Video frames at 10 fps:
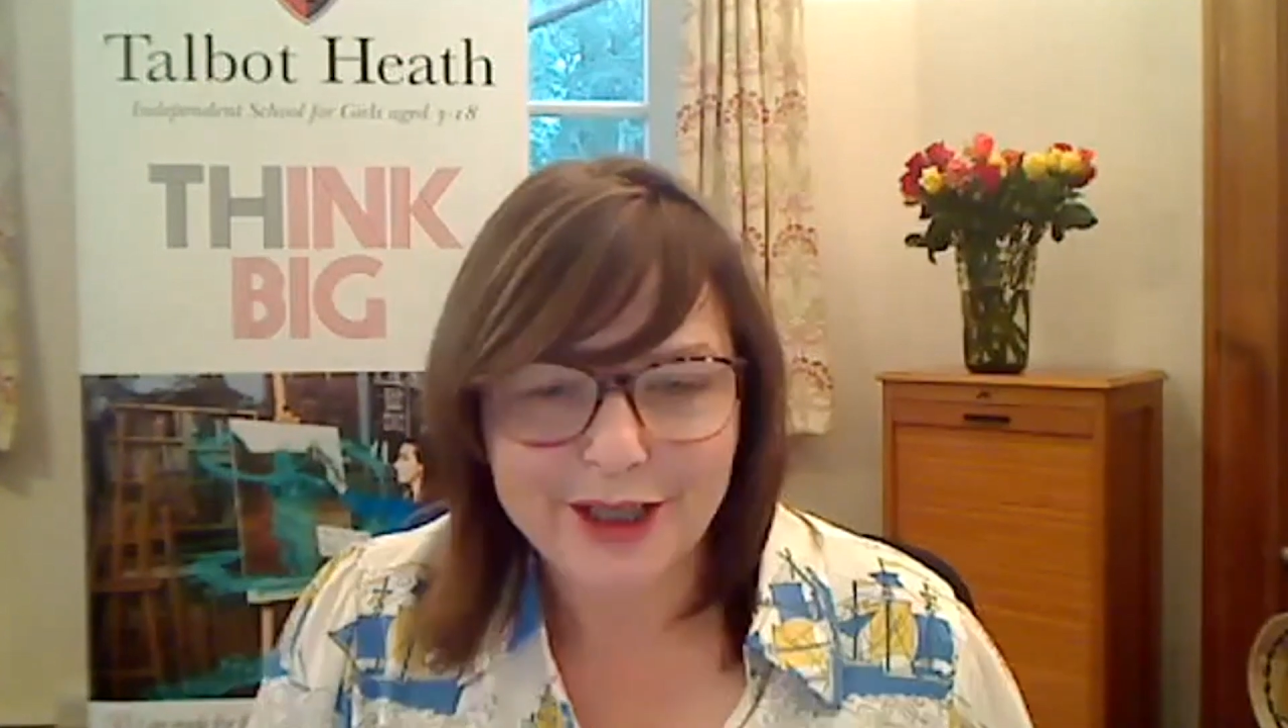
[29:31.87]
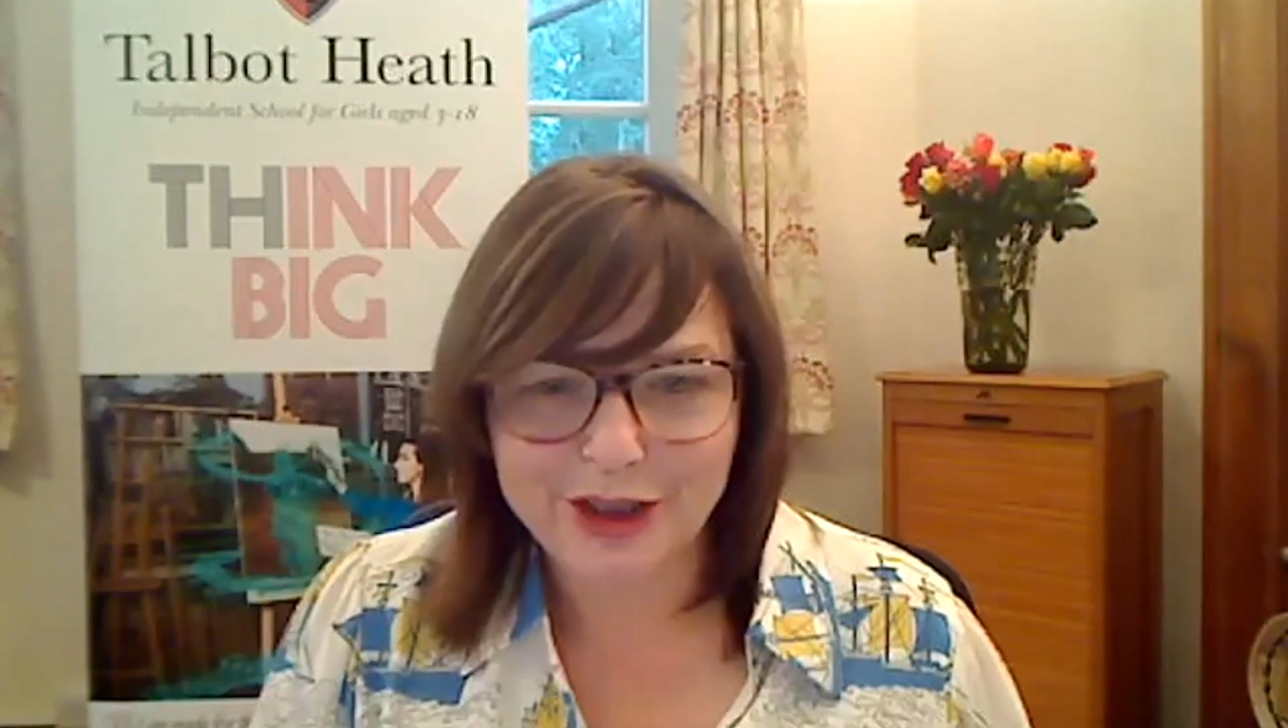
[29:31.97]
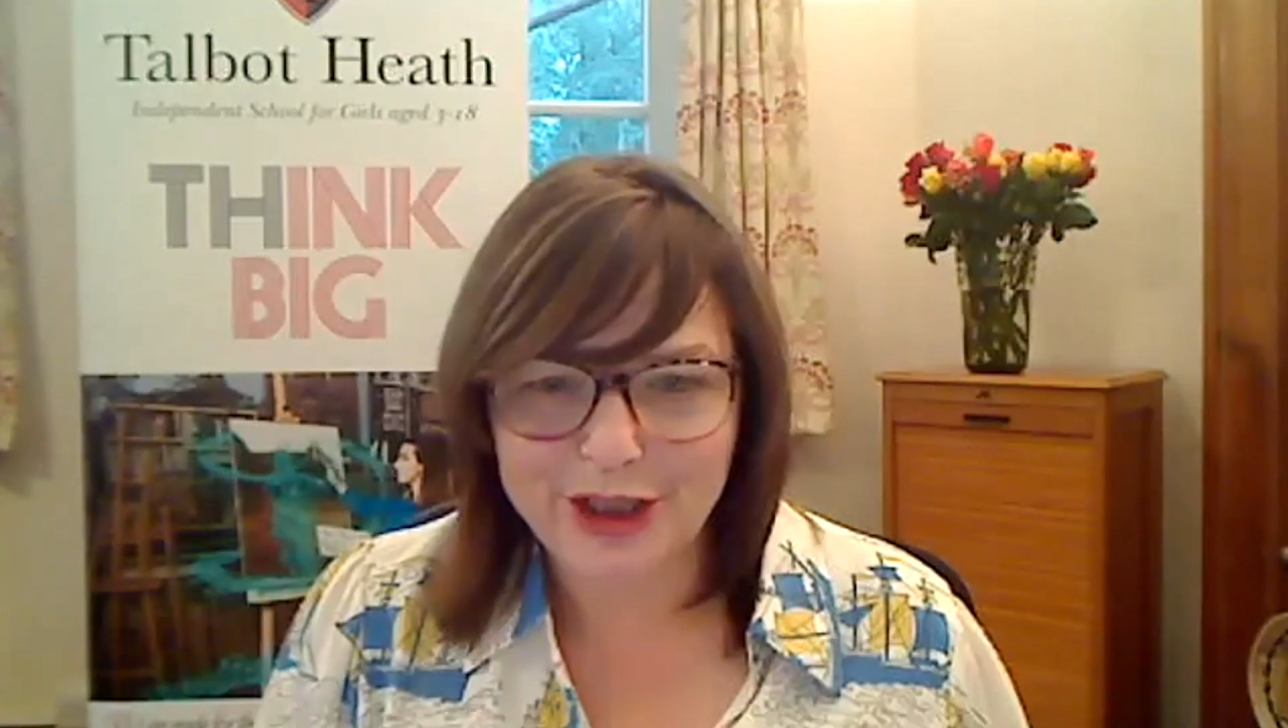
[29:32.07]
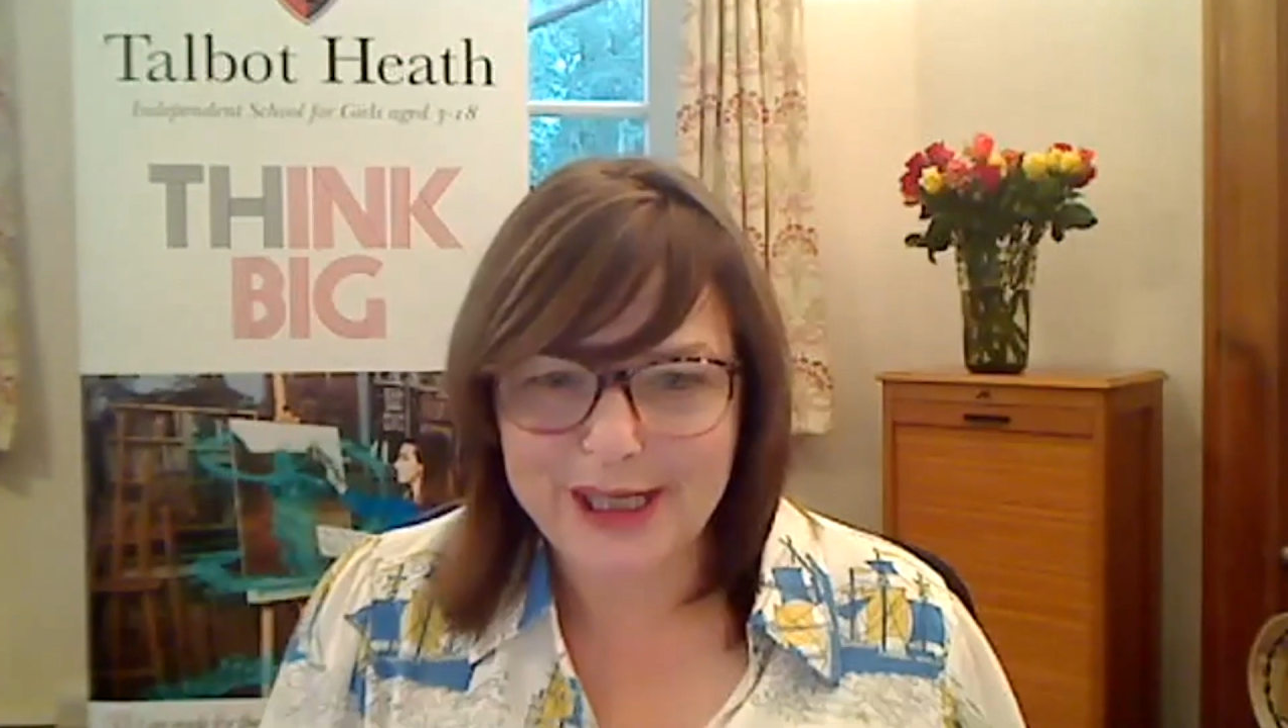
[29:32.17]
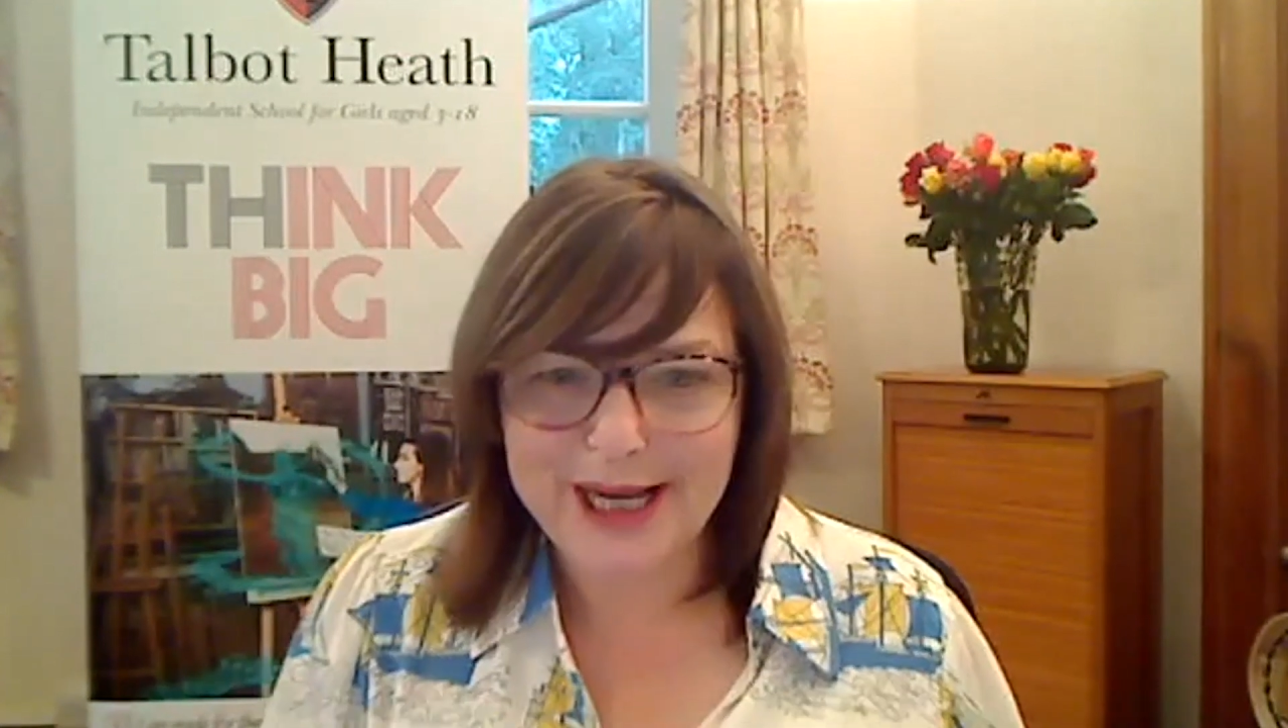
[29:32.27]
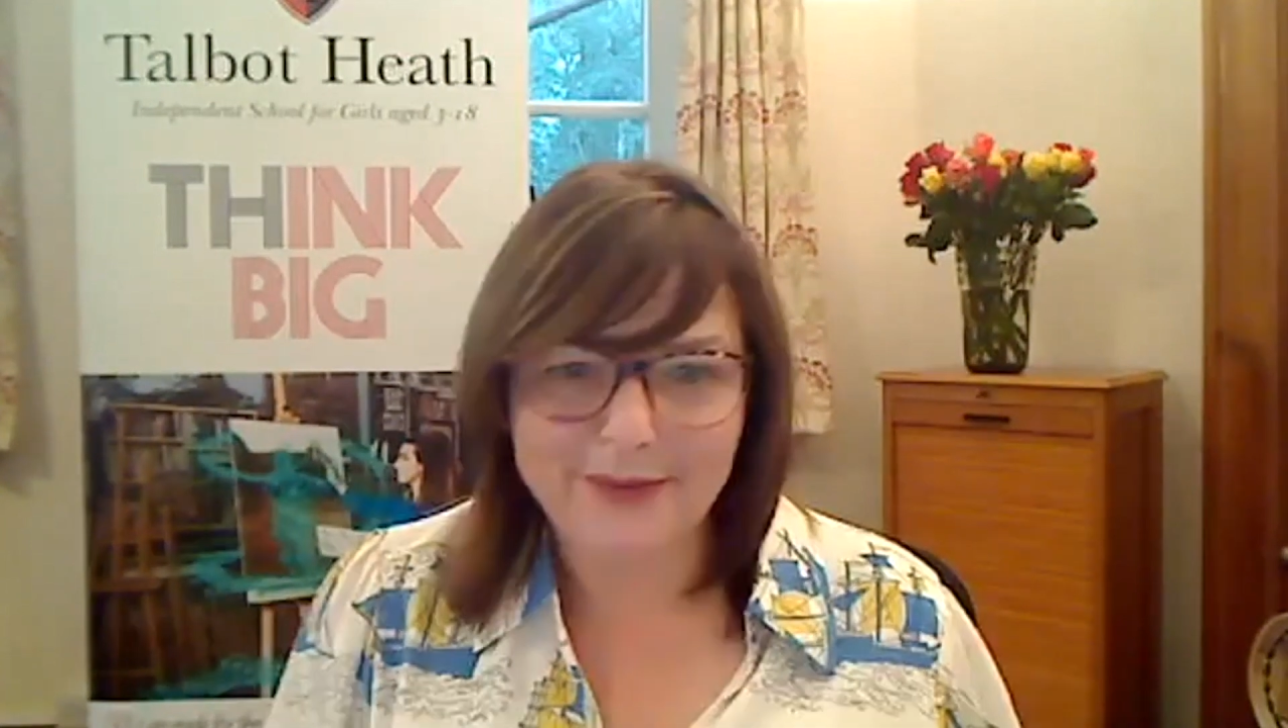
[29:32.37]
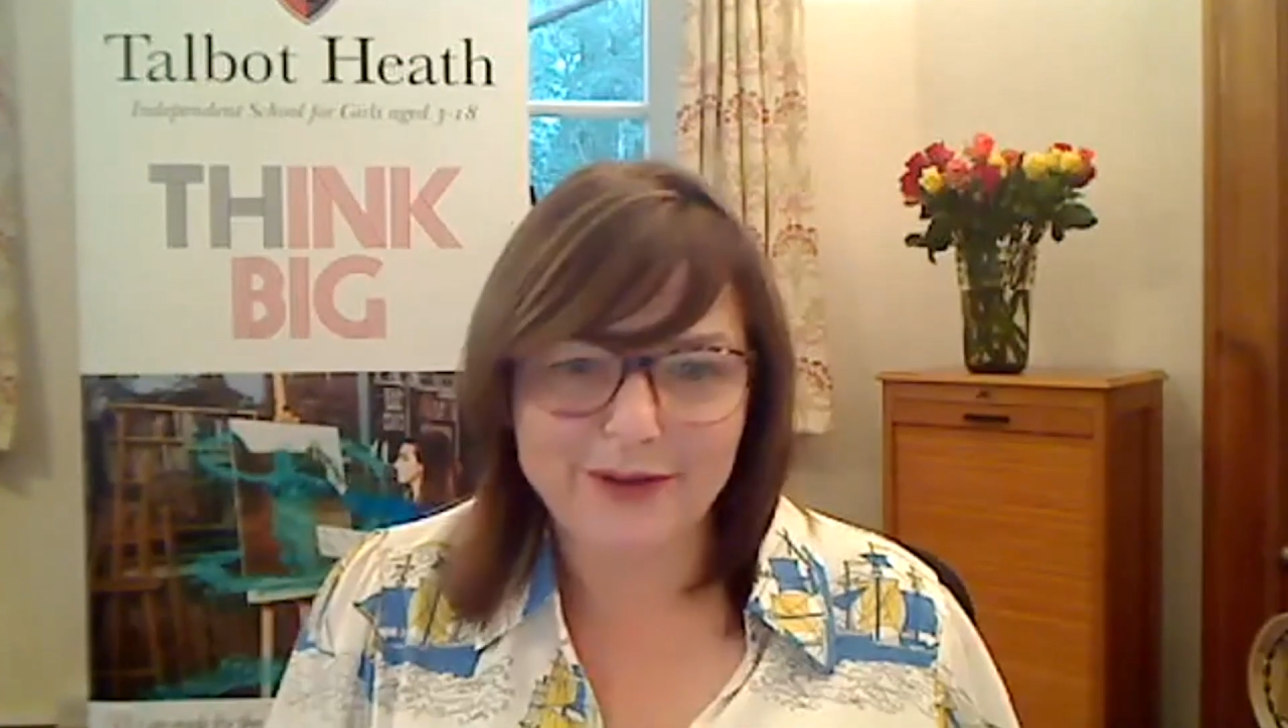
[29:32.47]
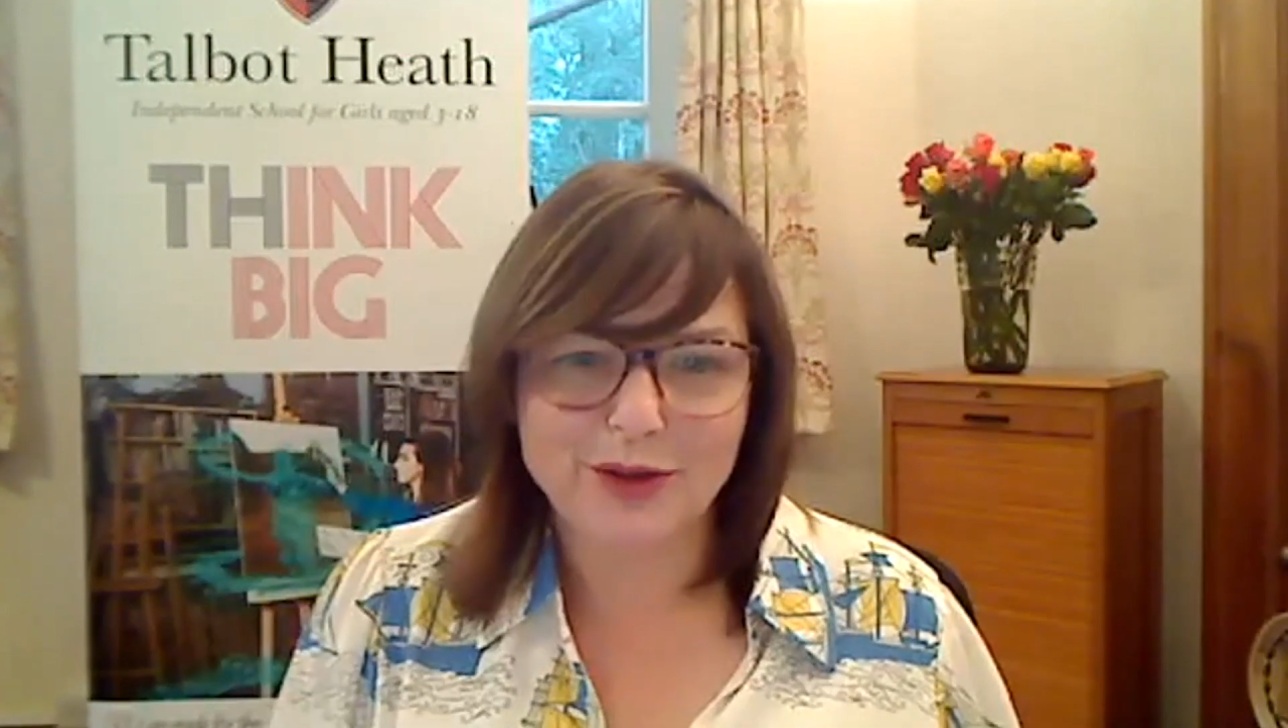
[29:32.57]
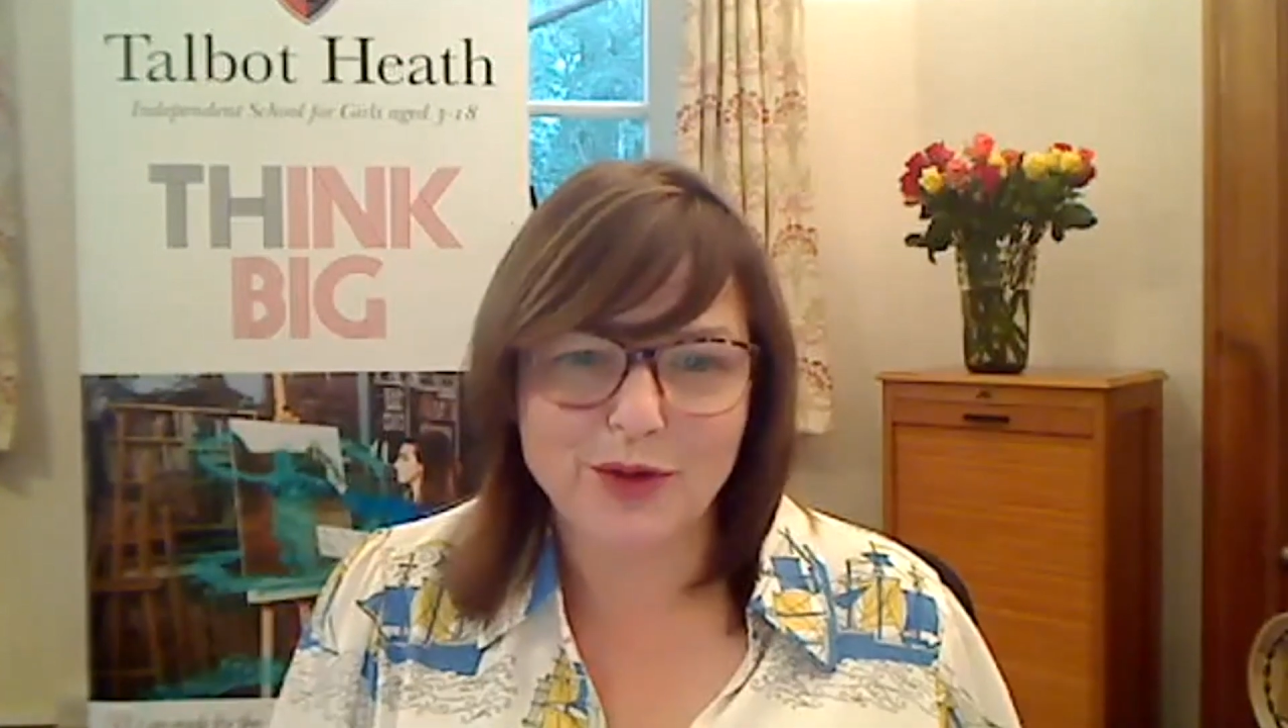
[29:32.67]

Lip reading: She left